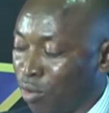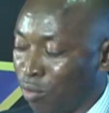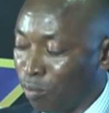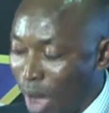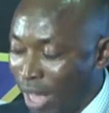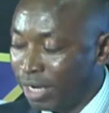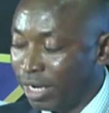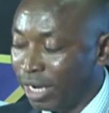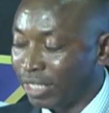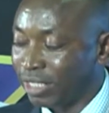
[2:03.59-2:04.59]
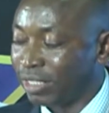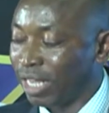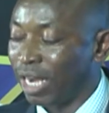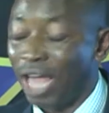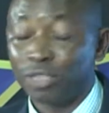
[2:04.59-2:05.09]
One, that is
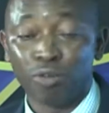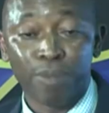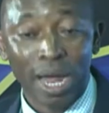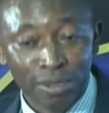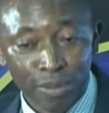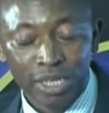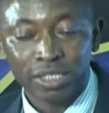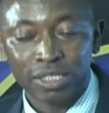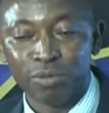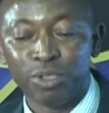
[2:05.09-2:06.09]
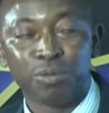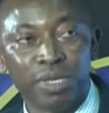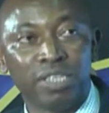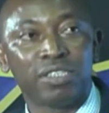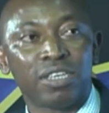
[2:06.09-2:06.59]
an act of parliament, which
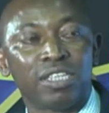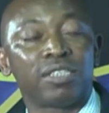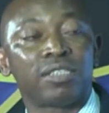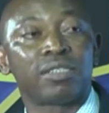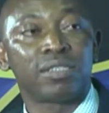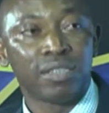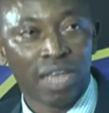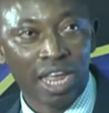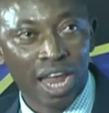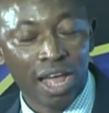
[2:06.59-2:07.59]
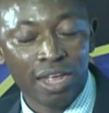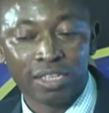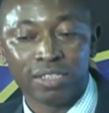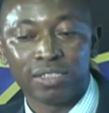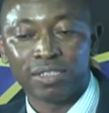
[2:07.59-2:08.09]
means it is
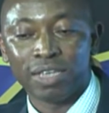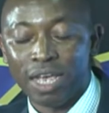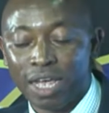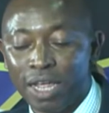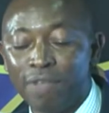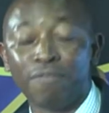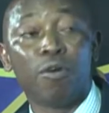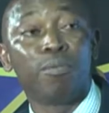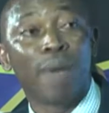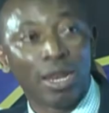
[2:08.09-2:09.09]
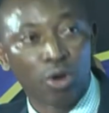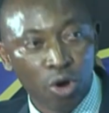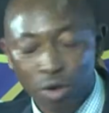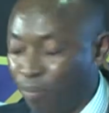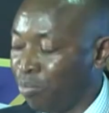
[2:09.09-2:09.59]
informed by
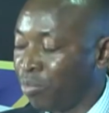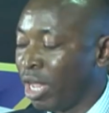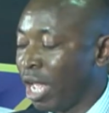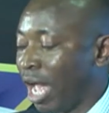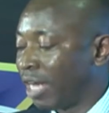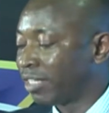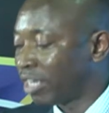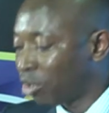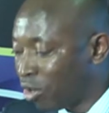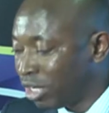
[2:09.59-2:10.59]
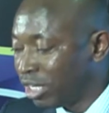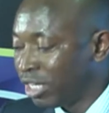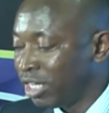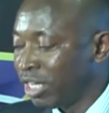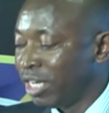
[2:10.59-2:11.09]
law. And secondly,
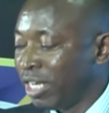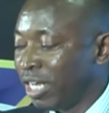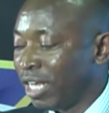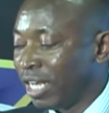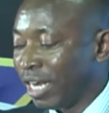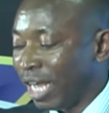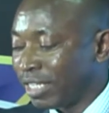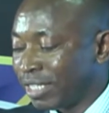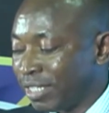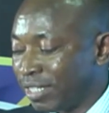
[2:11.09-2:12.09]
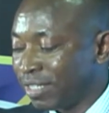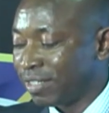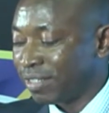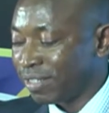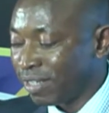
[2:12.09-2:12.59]
that it
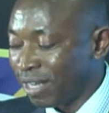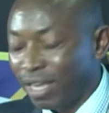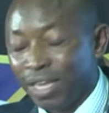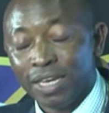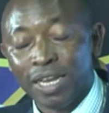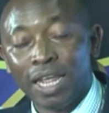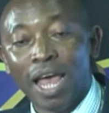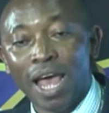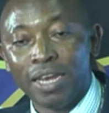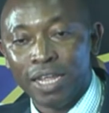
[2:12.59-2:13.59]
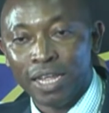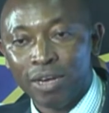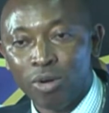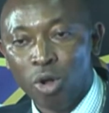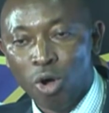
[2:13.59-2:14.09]
is the
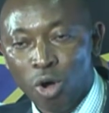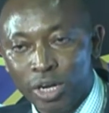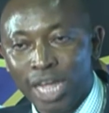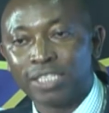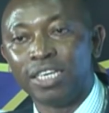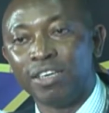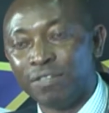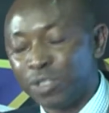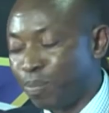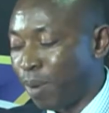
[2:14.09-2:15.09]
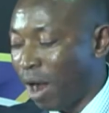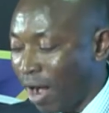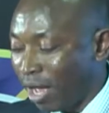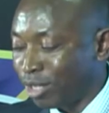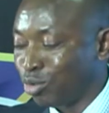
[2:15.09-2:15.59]
law that gives
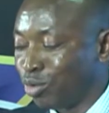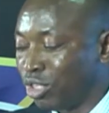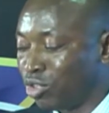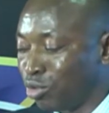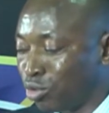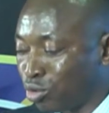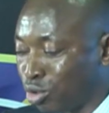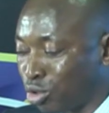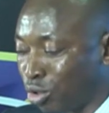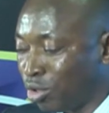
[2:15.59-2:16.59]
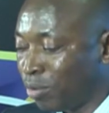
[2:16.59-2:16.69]
power to this institution